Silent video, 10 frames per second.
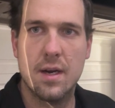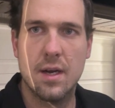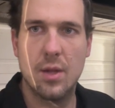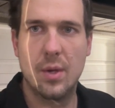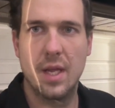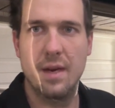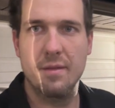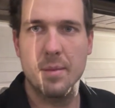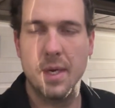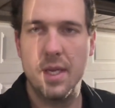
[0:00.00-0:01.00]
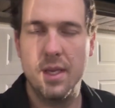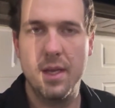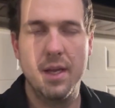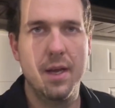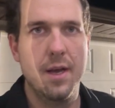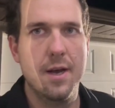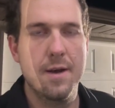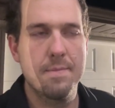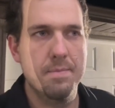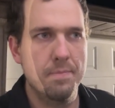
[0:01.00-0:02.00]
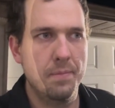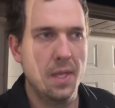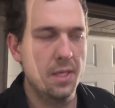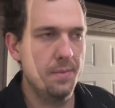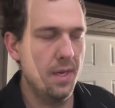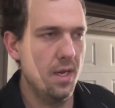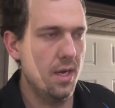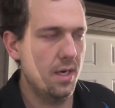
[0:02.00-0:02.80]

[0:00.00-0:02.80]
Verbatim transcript: Hello again, everybody. It's been a